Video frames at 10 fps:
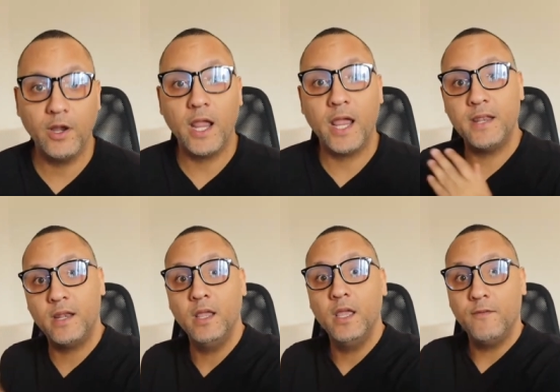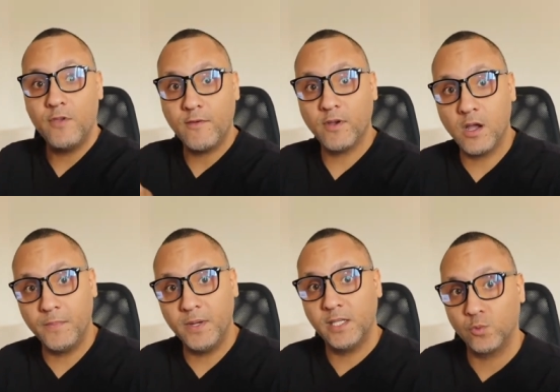And then if you have a
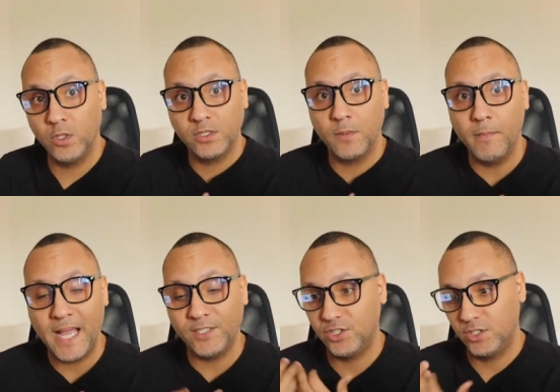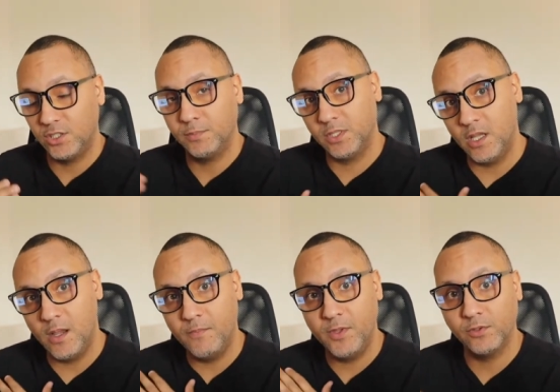company that's willing to match, it's up to
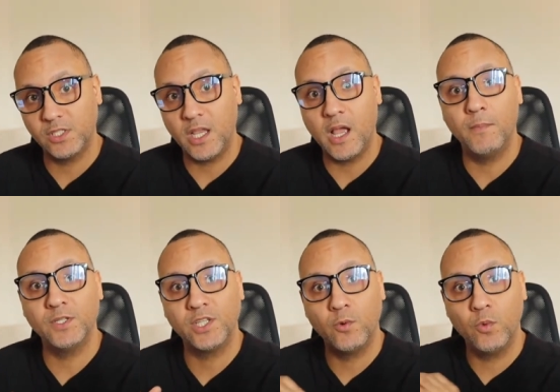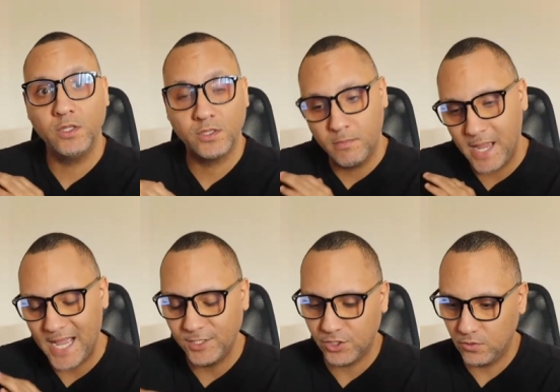them. They'll say how much they're willing to
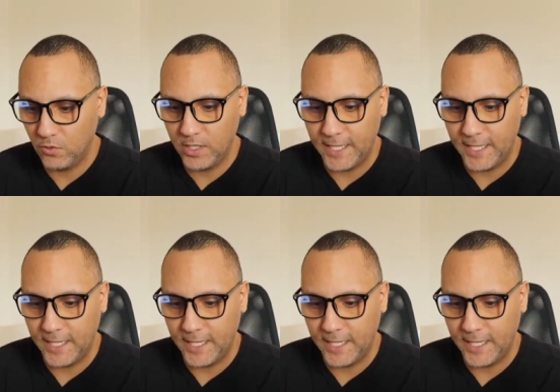match, all that.